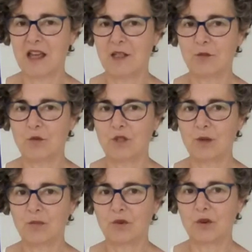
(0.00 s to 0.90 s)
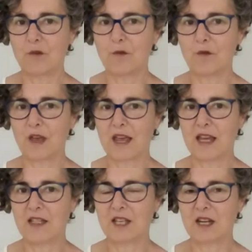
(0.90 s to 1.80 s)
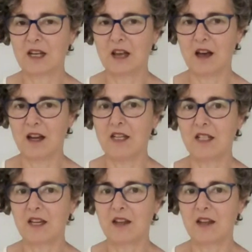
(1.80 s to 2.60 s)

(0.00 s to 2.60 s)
It's waterproof, it's light,